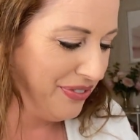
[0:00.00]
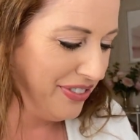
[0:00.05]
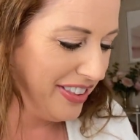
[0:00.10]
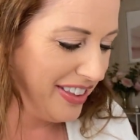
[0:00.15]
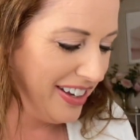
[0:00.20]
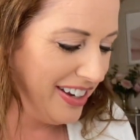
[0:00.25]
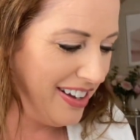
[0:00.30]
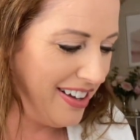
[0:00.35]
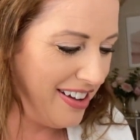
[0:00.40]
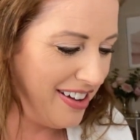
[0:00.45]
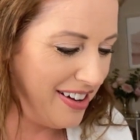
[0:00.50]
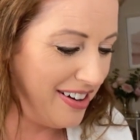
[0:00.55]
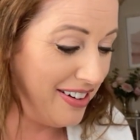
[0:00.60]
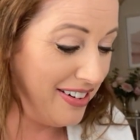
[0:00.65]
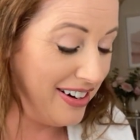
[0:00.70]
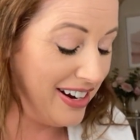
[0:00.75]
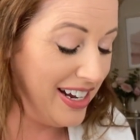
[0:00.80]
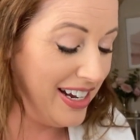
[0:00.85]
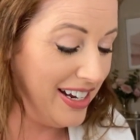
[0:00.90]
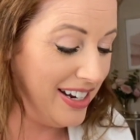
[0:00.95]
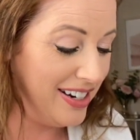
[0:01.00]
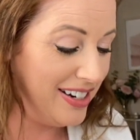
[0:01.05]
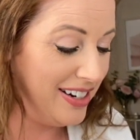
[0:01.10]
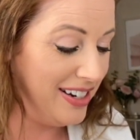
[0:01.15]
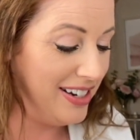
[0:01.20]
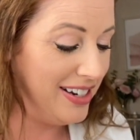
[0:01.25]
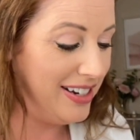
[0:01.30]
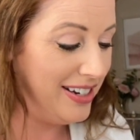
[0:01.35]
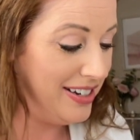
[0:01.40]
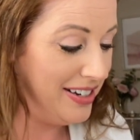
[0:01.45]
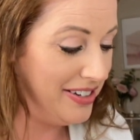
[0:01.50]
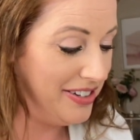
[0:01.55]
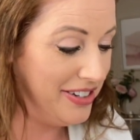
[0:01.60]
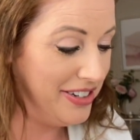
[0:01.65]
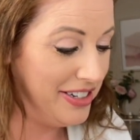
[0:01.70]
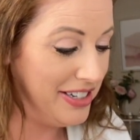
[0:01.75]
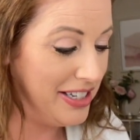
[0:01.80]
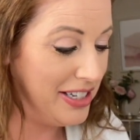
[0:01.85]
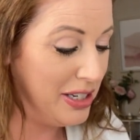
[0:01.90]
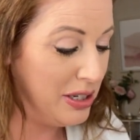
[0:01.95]
All right.
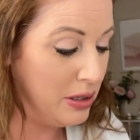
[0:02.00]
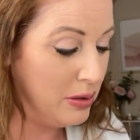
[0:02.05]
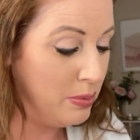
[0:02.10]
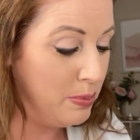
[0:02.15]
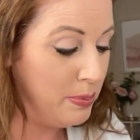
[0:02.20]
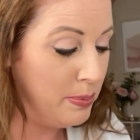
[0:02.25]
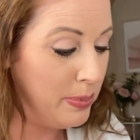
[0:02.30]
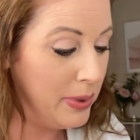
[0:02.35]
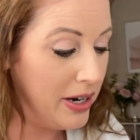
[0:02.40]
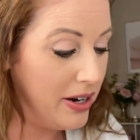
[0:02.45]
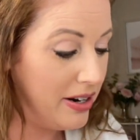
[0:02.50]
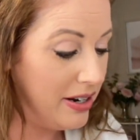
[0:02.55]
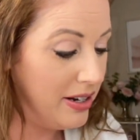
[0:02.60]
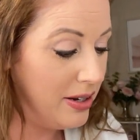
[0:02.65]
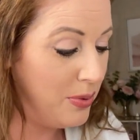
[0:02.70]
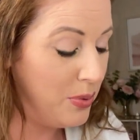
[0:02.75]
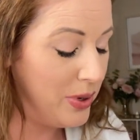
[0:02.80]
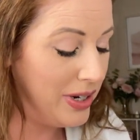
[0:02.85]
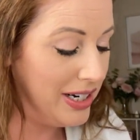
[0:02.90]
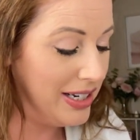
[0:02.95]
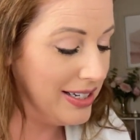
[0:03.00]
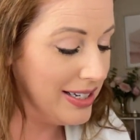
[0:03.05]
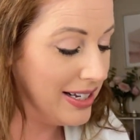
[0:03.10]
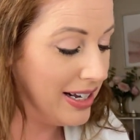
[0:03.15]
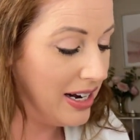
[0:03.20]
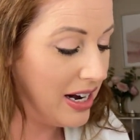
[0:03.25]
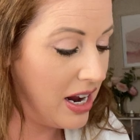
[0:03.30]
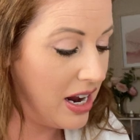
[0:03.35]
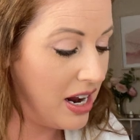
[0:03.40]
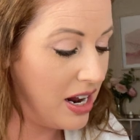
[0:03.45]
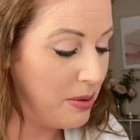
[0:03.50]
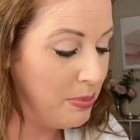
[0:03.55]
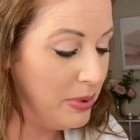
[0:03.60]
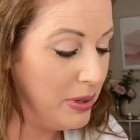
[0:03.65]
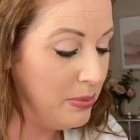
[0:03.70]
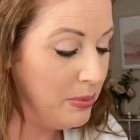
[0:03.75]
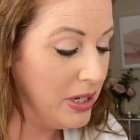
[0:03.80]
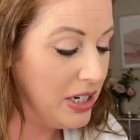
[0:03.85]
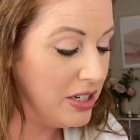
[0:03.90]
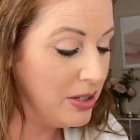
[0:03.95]
Oh, spirit, what is going to
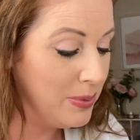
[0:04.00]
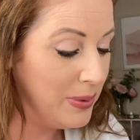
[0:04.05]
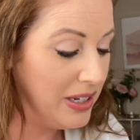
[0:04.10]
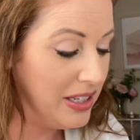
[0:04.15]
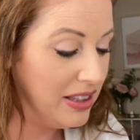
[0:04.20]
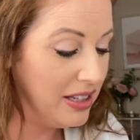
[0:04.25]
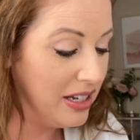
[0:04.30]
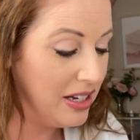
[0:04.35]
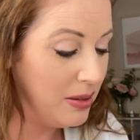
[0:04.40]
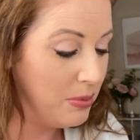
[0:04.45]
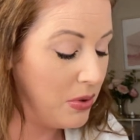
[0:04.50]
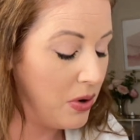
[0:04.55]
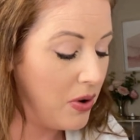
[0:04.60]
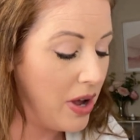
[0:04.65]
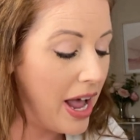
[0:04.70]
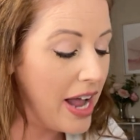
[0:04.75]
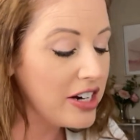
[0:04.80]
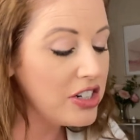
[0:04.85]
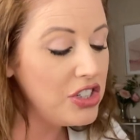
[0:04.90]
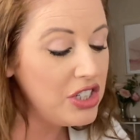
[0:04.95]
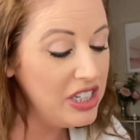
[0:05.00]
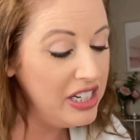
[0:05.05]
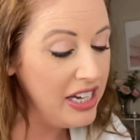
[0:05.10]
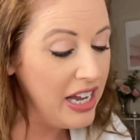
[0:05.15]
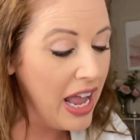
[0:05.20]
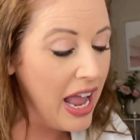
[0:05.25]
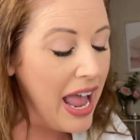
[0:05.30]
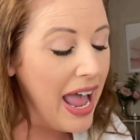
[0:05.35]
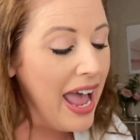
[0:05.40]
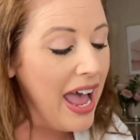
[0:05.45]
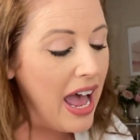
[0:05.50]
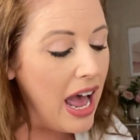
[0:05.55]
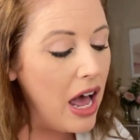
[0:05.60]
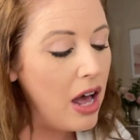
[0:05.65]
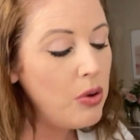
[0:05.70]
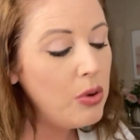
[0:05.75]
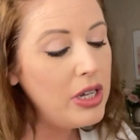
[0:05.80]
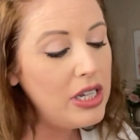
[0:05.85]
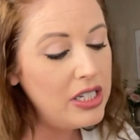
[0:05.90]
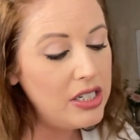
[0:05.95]
happen between them? Well, actually,
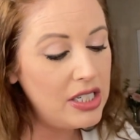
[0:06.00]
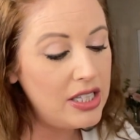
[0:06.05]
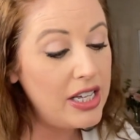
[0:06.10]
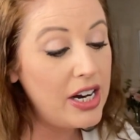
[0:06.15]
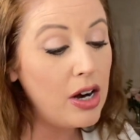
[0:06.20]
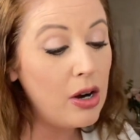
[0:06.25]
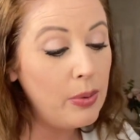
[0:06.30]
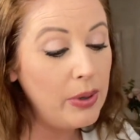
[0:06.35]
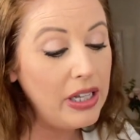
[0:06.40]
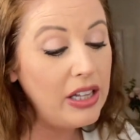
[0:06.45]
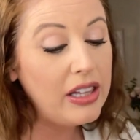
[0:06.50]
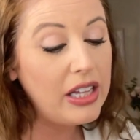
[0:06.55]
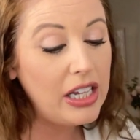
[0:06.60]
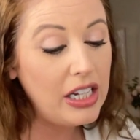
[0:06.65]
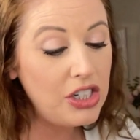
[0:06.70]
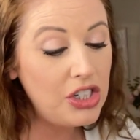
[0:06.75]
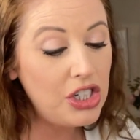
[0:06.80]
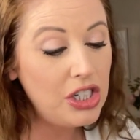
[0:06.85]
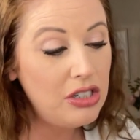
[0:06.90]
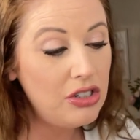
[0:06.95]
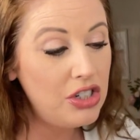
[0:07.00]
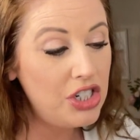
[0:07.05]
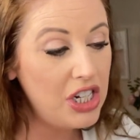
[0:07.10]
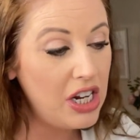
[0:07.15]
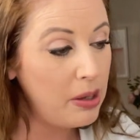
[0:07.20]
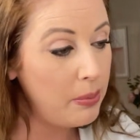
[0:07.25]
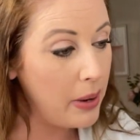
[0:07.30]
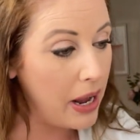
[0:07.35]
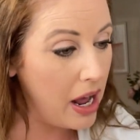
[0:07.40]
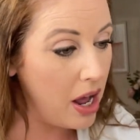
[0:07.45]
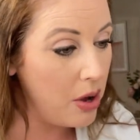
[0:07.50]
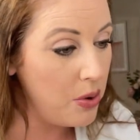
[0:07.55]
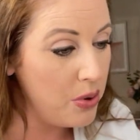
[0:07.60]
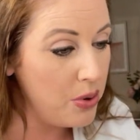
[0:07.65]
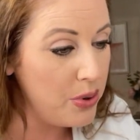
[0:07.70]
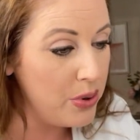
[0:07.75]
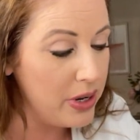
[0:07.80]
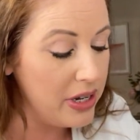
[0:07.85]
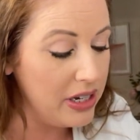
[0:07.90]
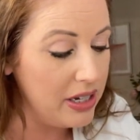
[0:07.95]
how is their relationship?
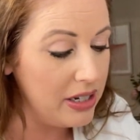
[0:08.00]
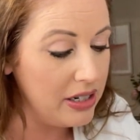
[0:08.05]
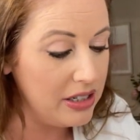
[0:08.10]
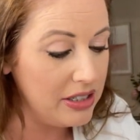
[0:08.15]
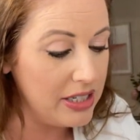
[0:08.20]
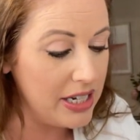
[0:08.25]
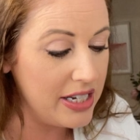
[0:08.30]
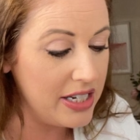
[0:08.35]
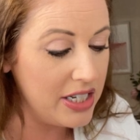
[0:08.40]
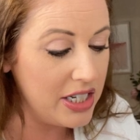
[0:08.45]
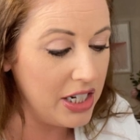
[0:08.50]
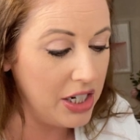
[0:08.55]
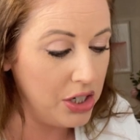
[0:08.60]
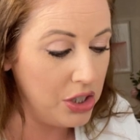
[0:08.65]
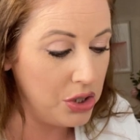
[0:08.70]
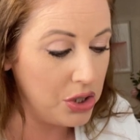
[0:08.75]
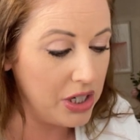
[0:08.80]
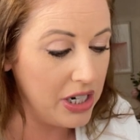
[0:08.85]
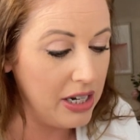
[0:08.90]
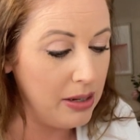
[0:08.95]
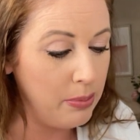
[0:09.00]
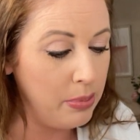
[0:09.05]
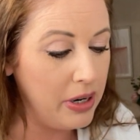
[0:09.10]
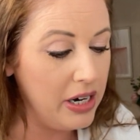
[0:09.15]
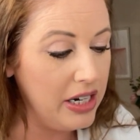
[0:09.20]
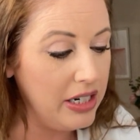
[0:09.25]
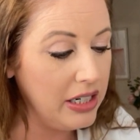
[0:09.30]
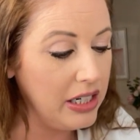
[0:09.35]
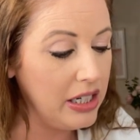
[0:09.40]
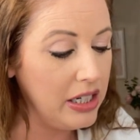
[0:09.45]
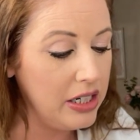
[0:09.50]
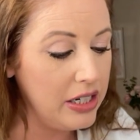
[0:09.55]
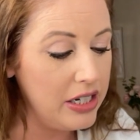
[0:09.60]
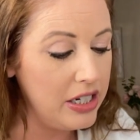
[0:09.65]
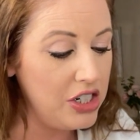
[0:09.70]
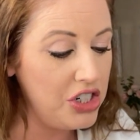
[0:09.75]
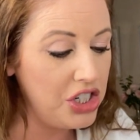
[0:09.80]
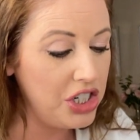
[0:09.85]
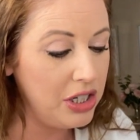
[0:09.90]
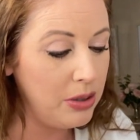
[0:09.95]
How does he treat Britney?
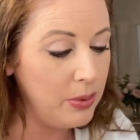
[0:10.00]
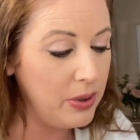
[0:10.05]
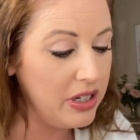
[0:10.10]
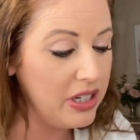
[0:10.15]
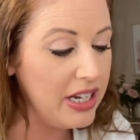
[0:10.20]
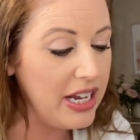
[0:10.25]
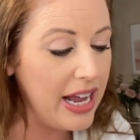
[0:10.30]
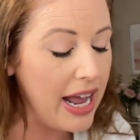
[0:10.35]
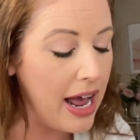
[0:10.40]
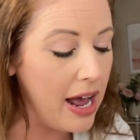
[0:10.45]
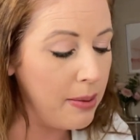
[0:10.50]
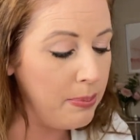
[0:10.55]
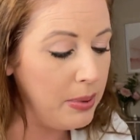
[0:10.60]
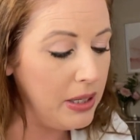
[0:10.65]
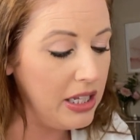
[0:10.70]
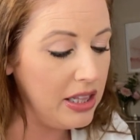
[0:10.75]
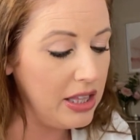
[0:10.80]
Is she really happy?